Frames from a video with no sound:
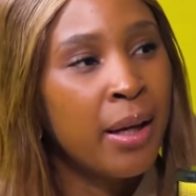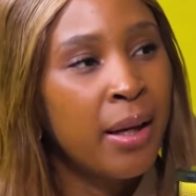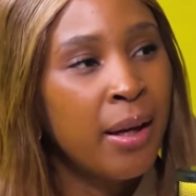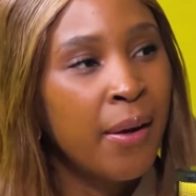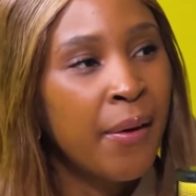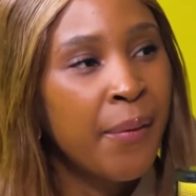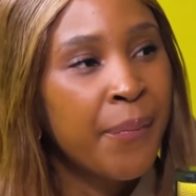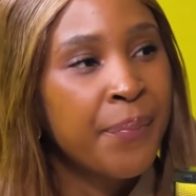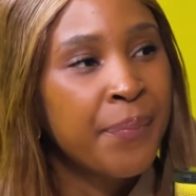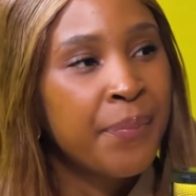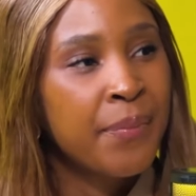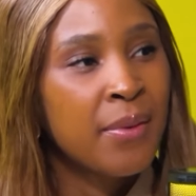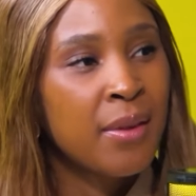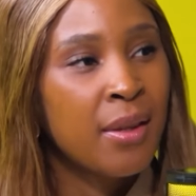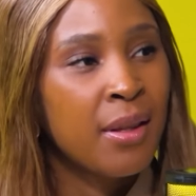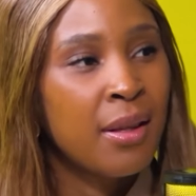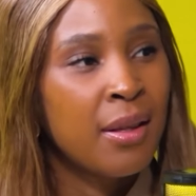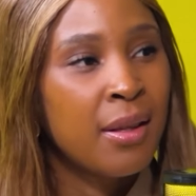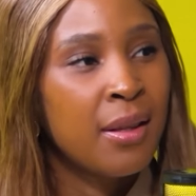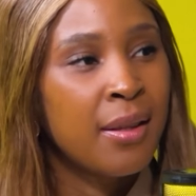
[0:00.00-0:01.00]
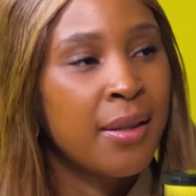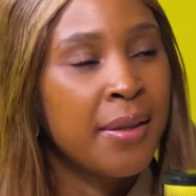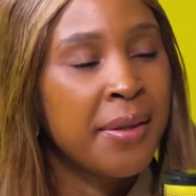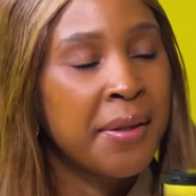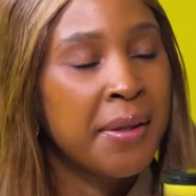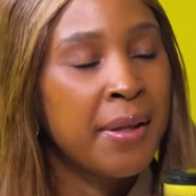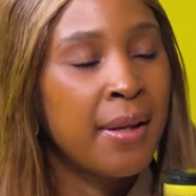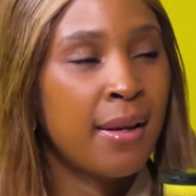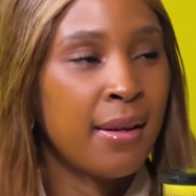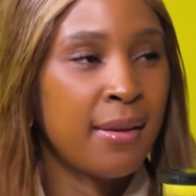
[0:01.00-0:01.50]
Mm.
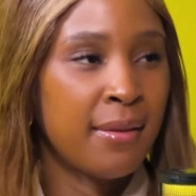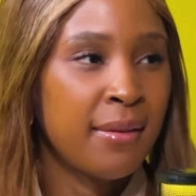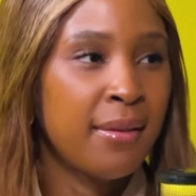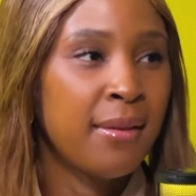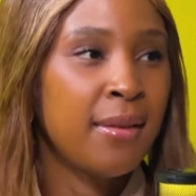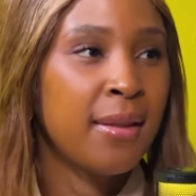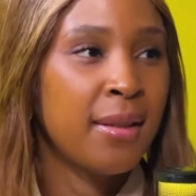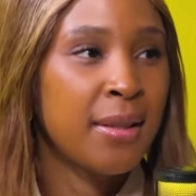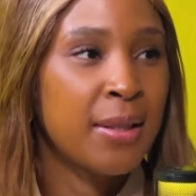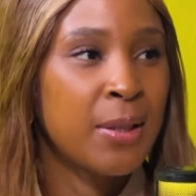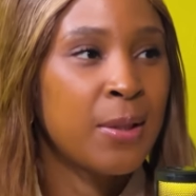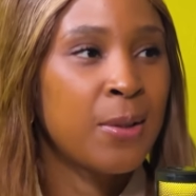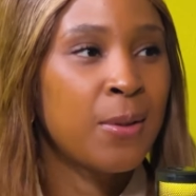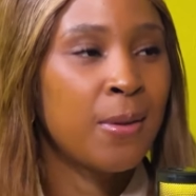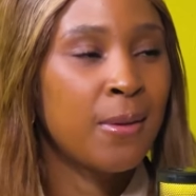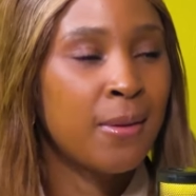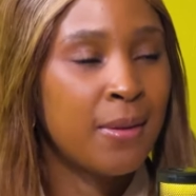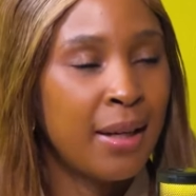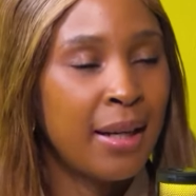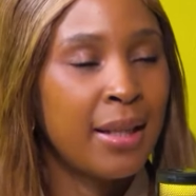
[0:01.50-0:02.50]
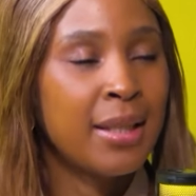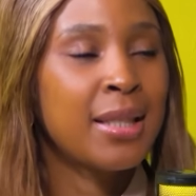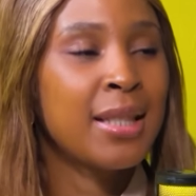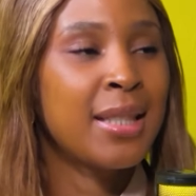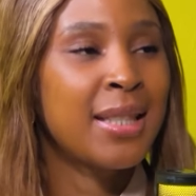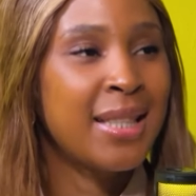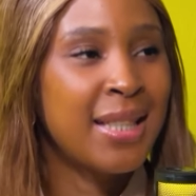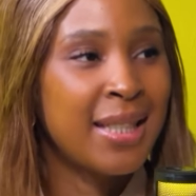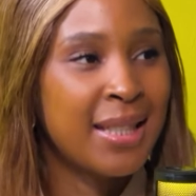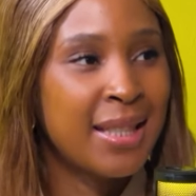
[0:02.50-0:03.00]
Yeah. So mm. I just